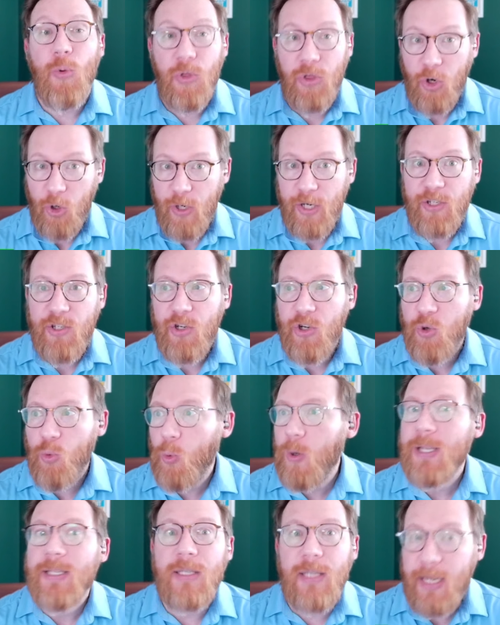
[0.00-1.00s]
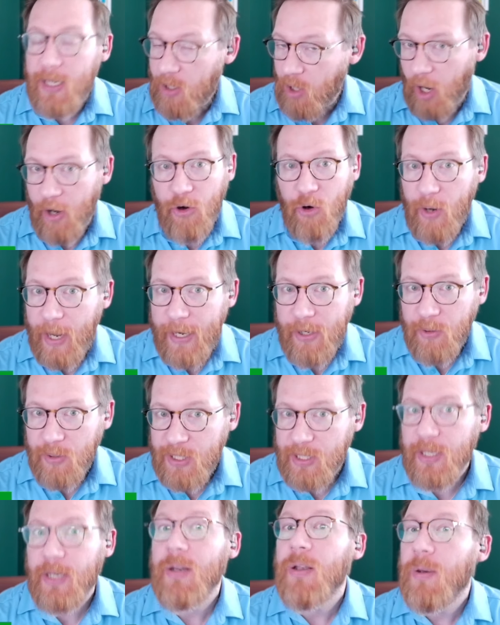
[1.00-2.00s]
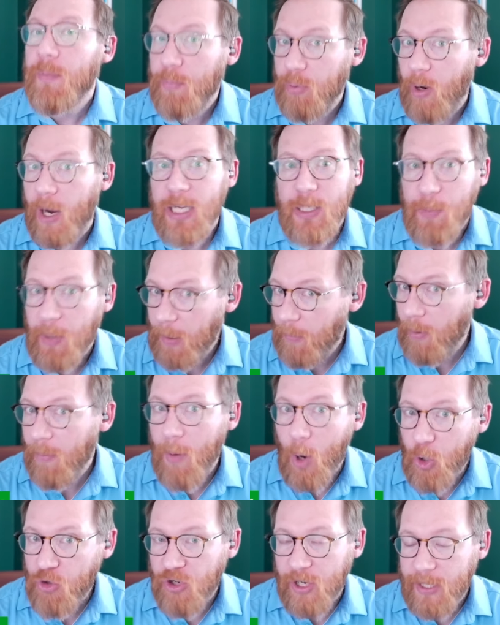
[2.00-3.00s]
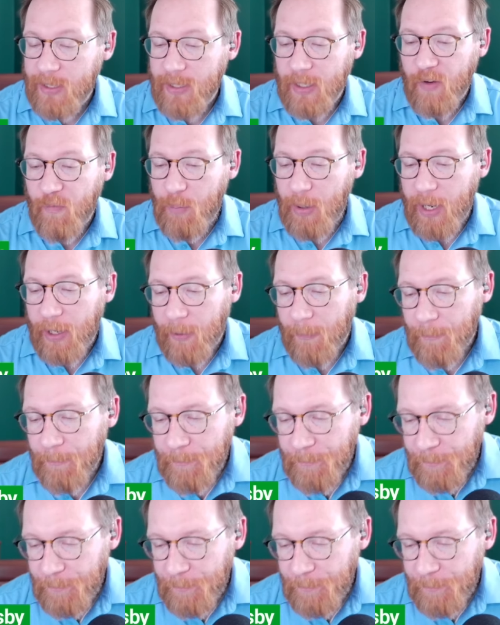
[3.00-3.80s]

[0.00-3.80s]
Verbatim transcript: 32 was the Gunnar Henderson prospect promotion incentive pick.